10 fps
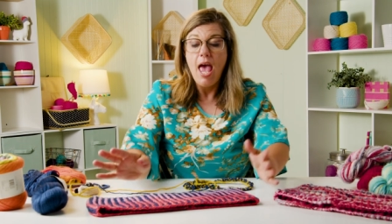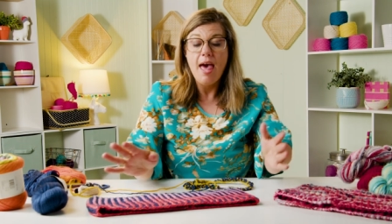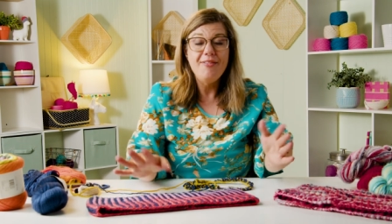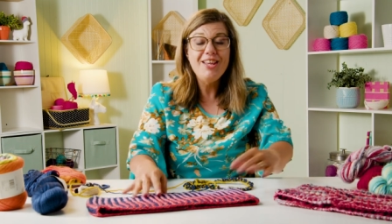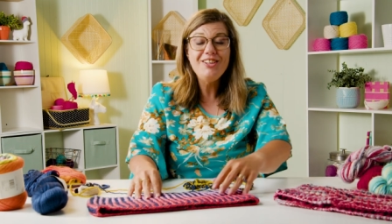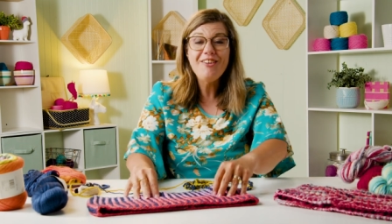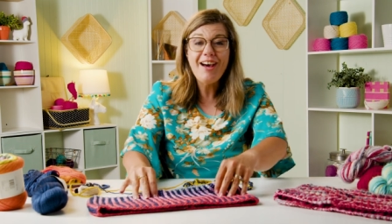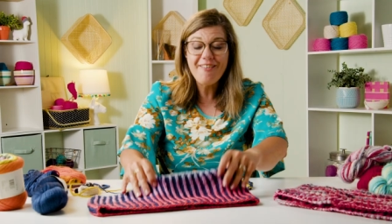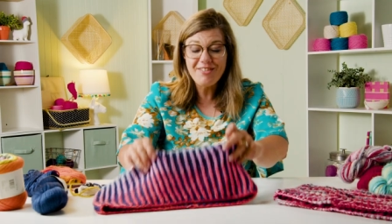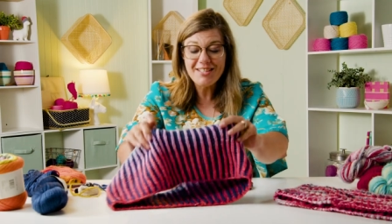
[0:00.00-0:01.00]
And then you
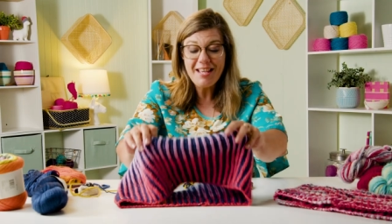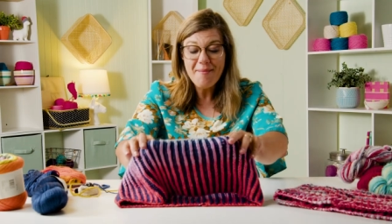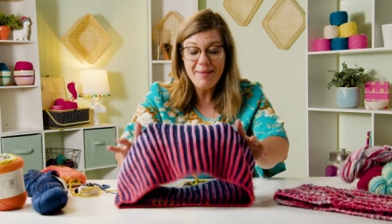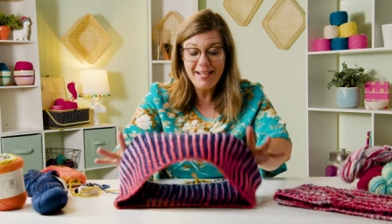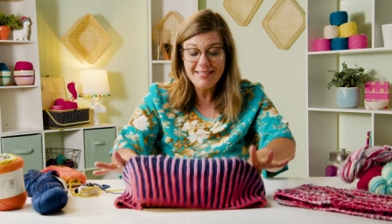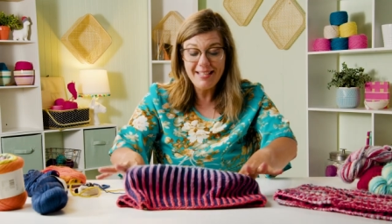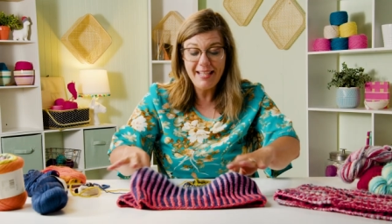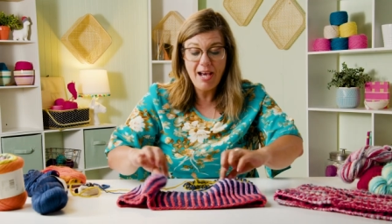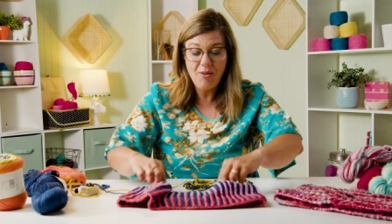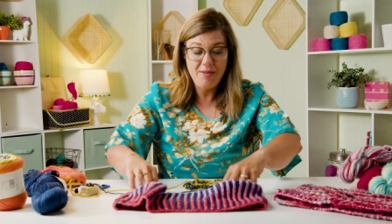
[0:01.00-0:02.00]
have this amazing
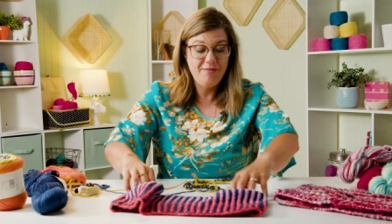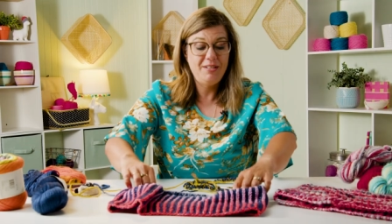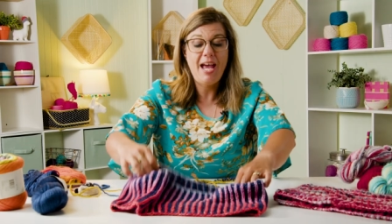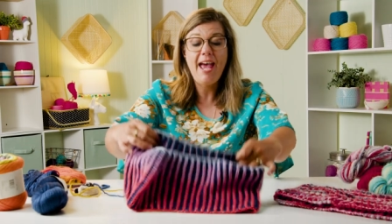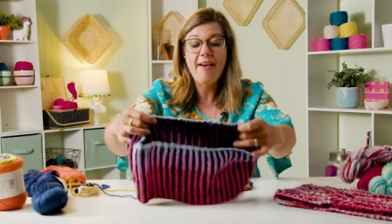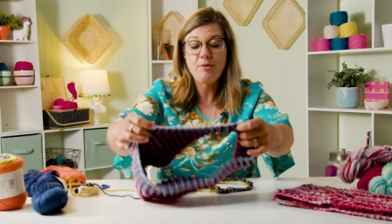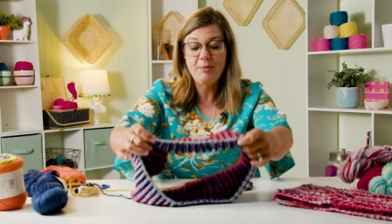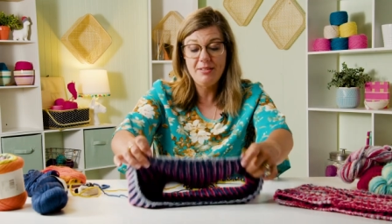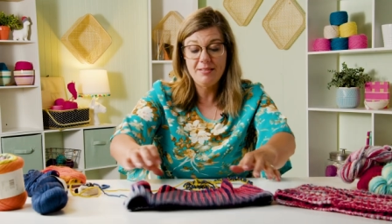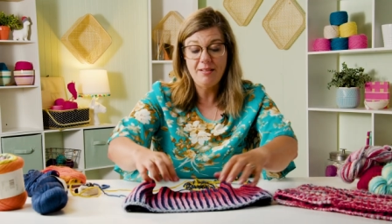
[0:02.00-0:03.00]
cowl. I have to
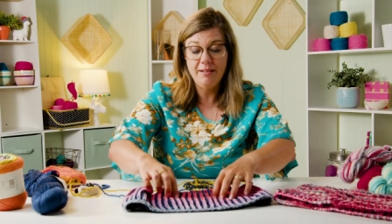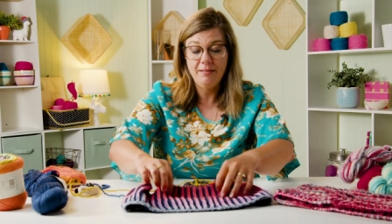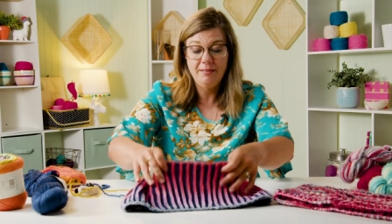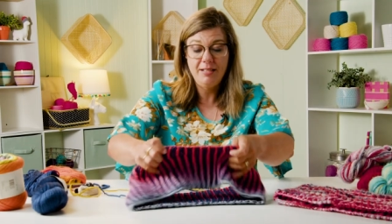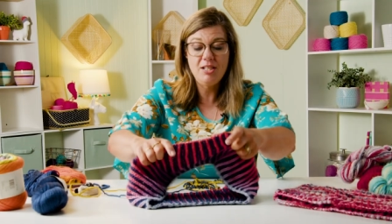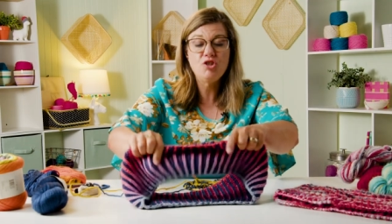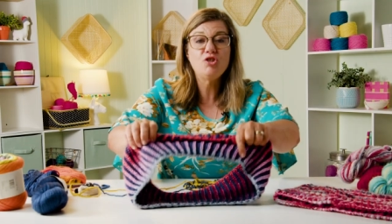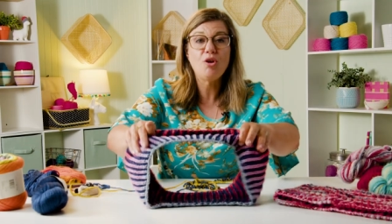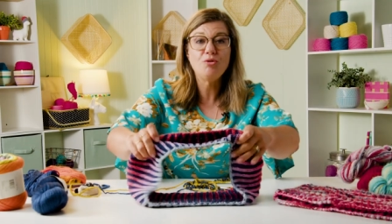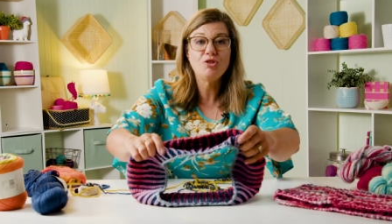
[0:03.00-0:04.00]
put this on. It's
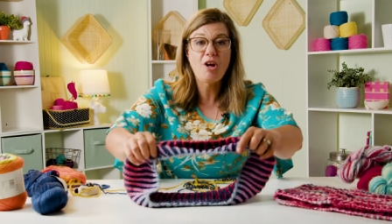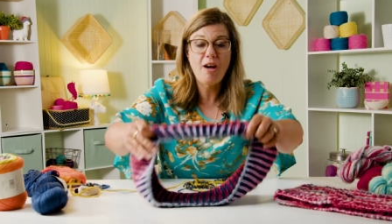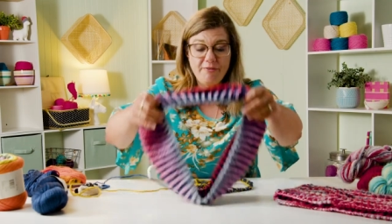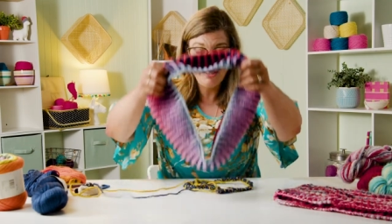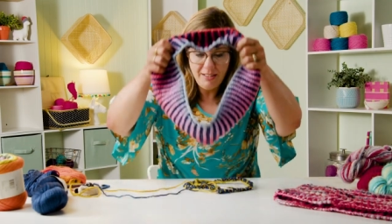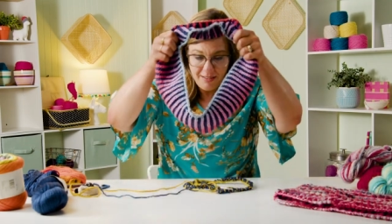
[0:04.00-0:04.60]
so soft.